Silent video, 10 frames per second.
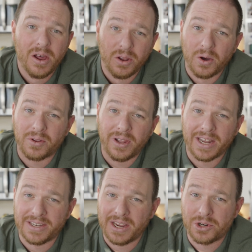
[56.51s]
local
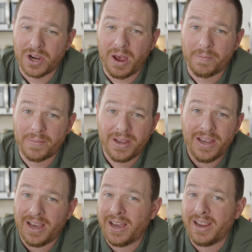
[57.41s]
antique shop
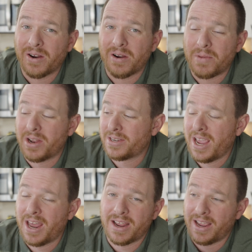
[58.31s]
uh, here in
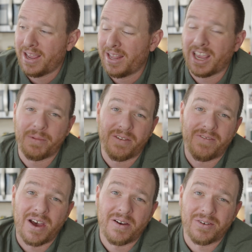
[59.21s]
Montana, and they can be
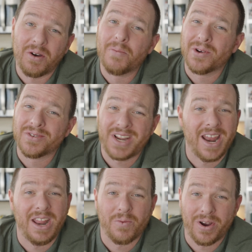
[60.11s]
found almost
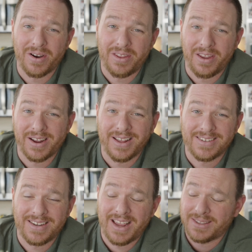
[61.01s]
anywhere in the United
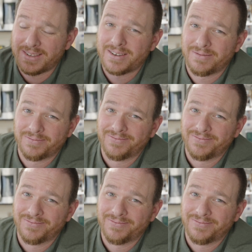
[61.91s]
States.